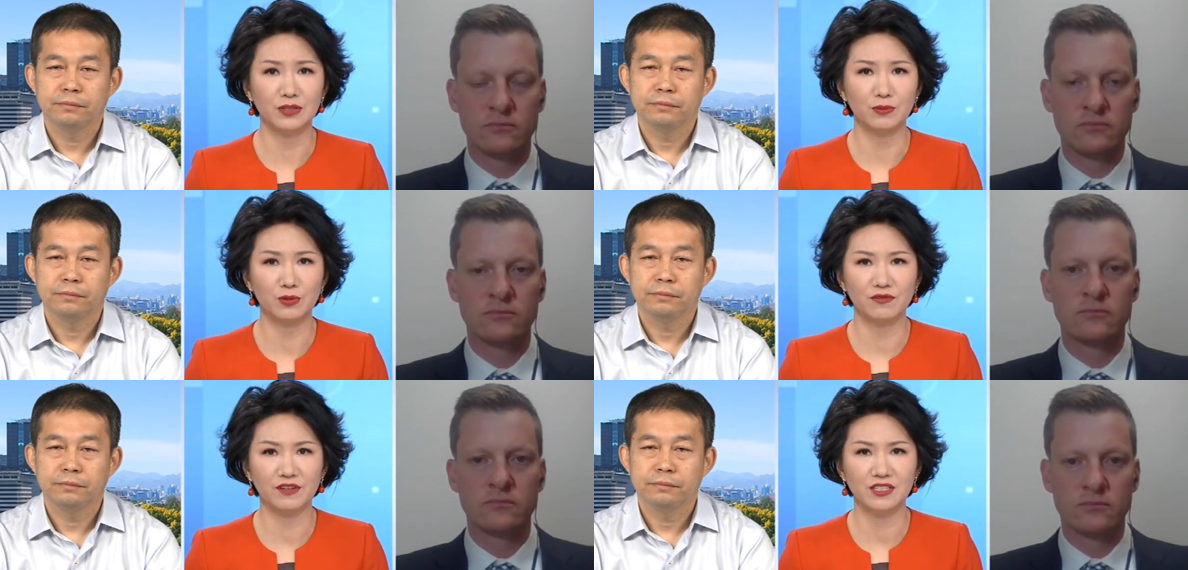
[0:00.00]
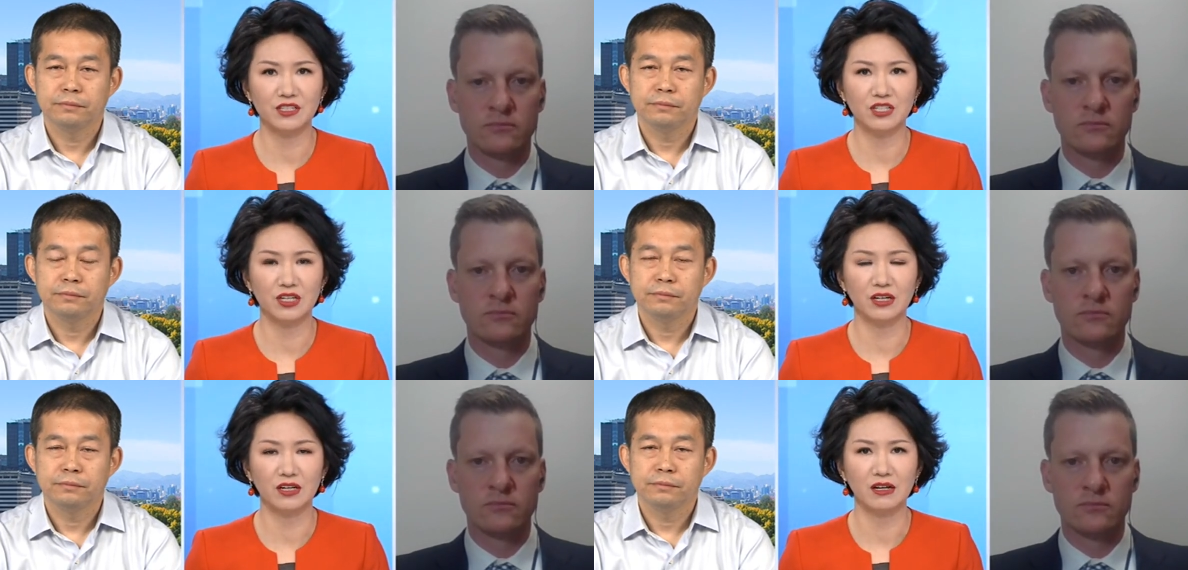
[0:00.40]
Speaker 1: Professor
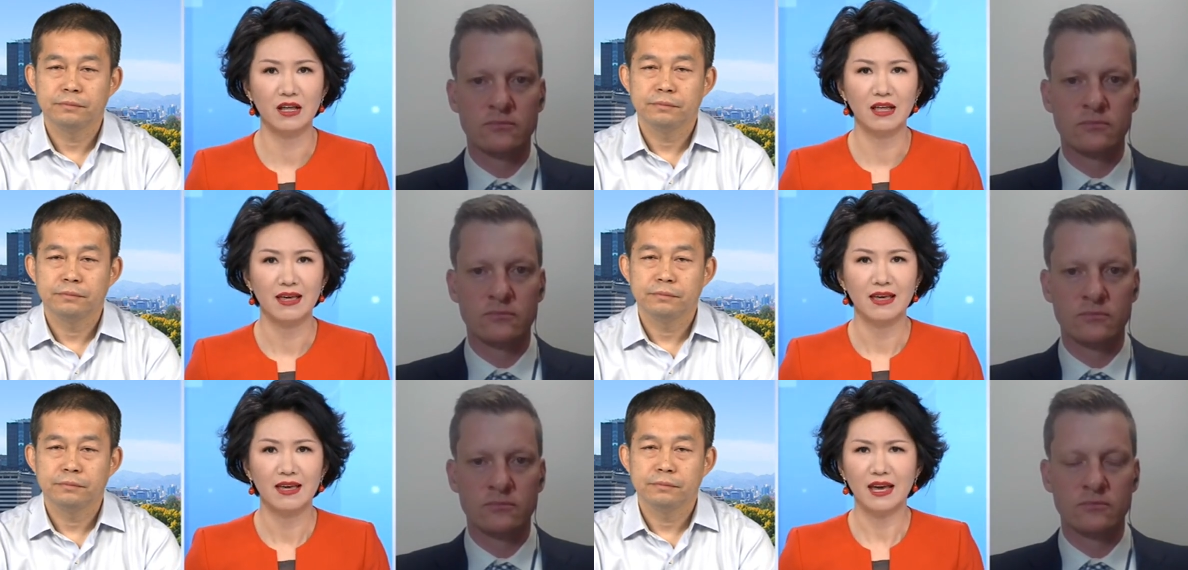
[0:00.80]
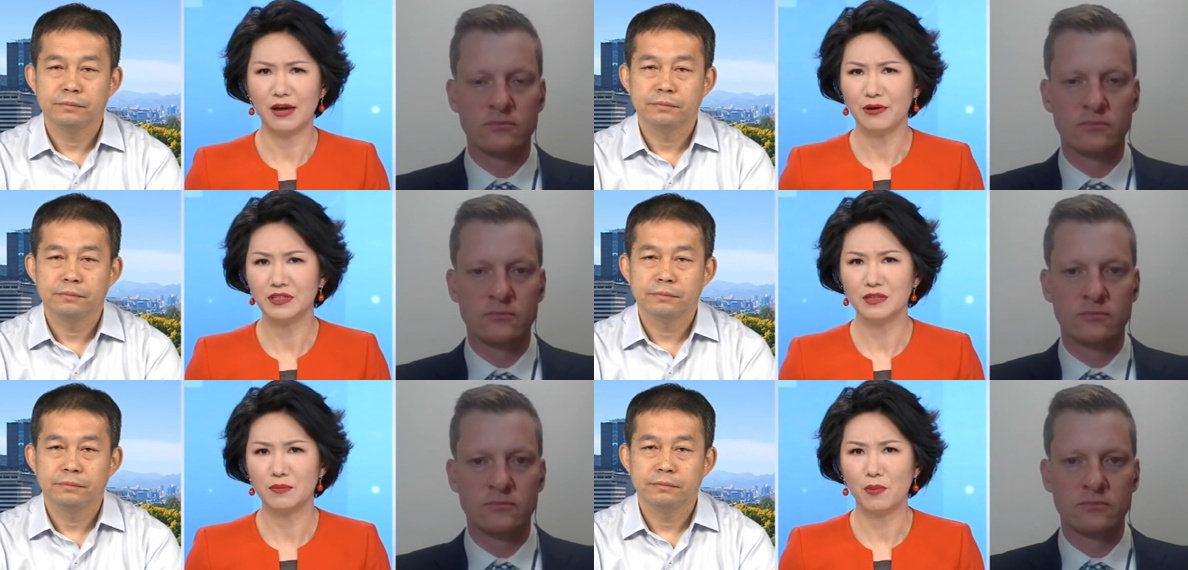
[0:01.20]
Teng, how
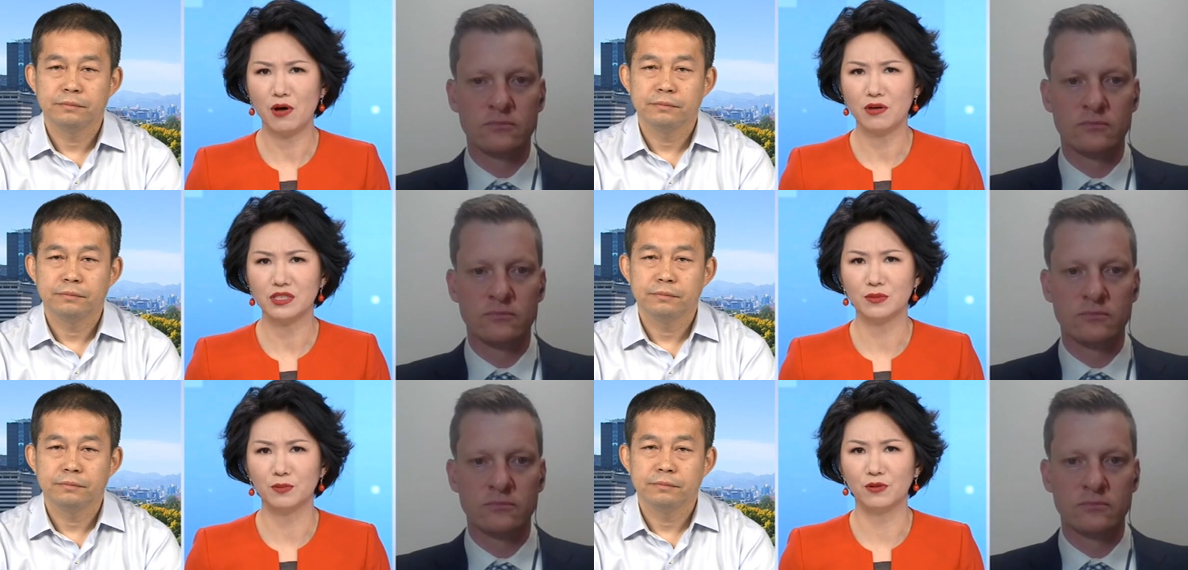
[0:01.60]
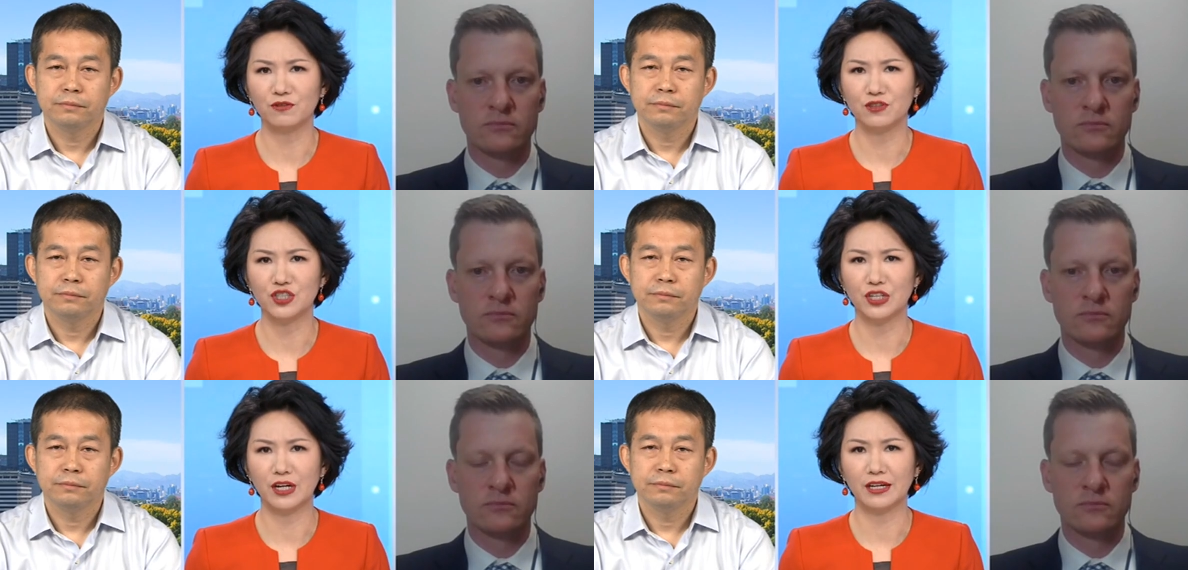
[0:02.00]
is it possible for
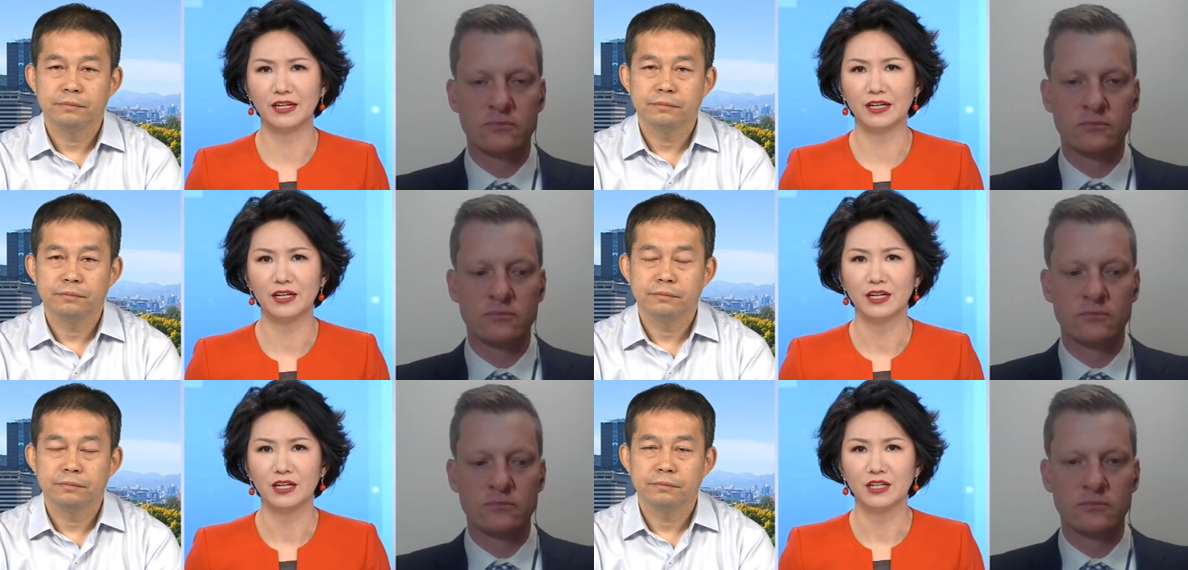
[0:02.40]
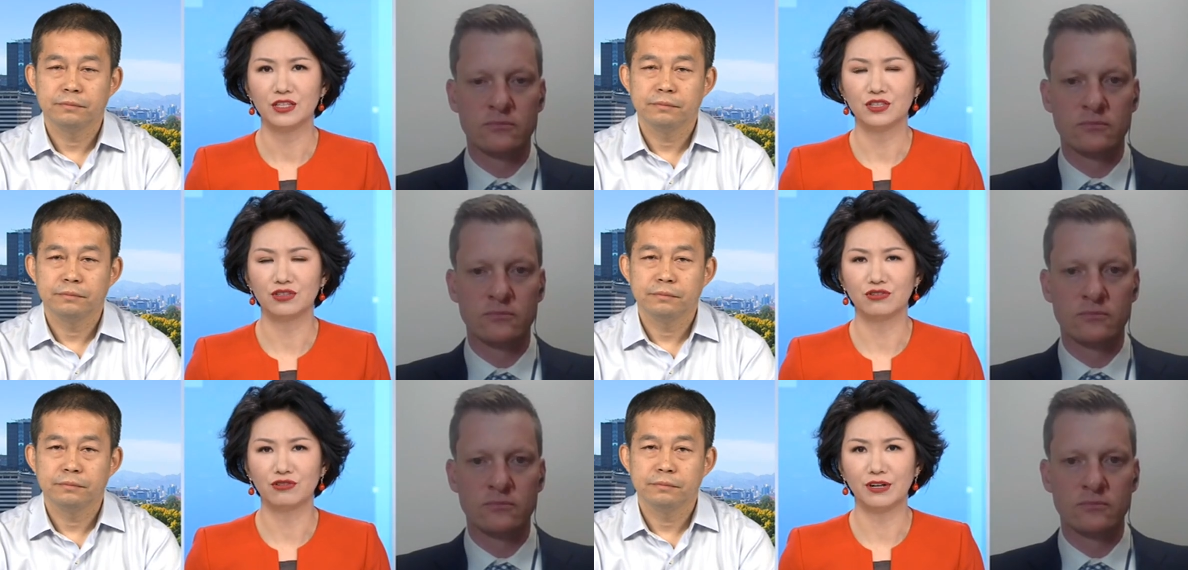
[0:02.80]
China
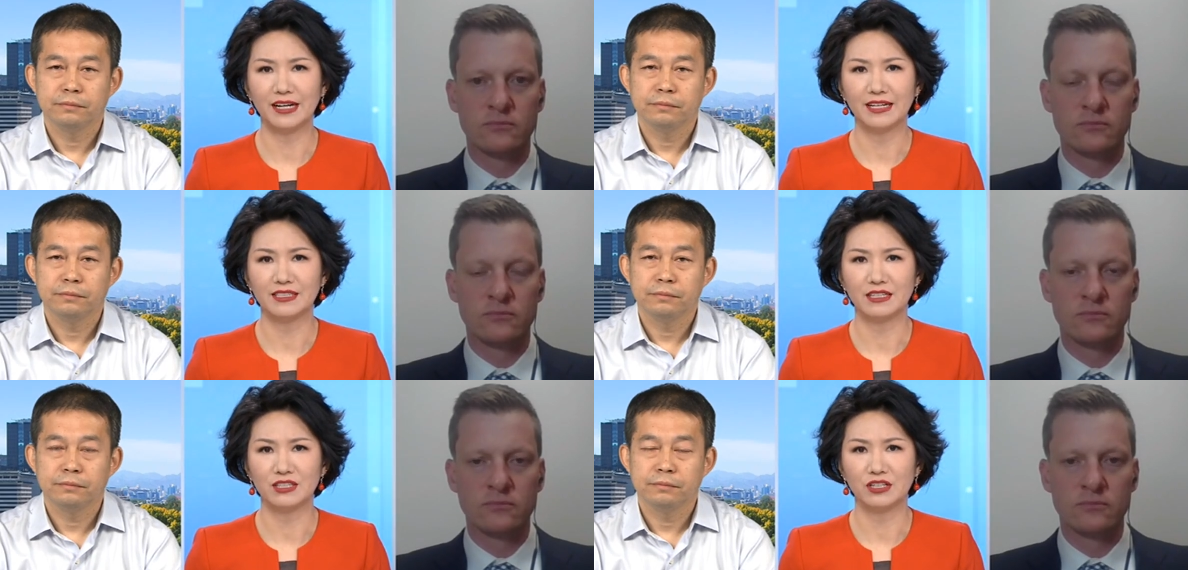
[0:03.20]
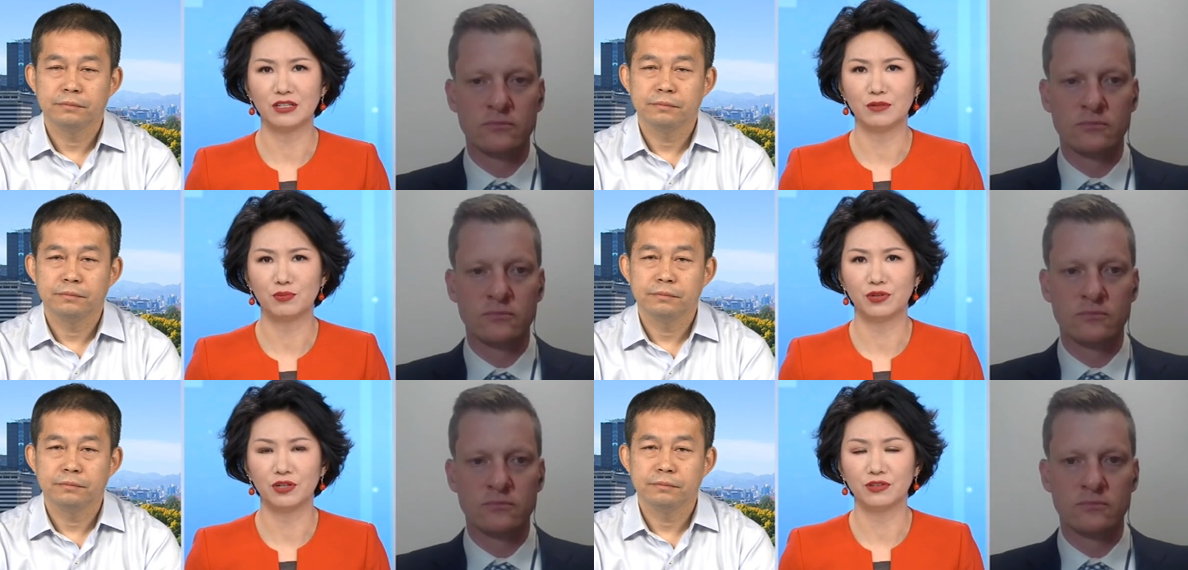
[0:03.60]
to create such an
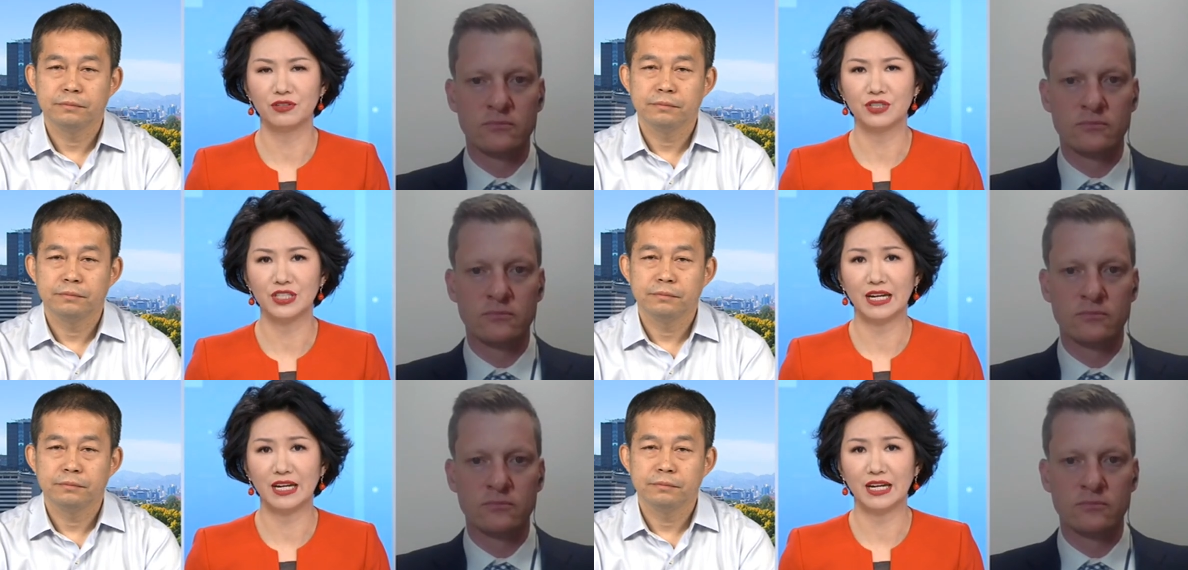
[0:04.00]
approach?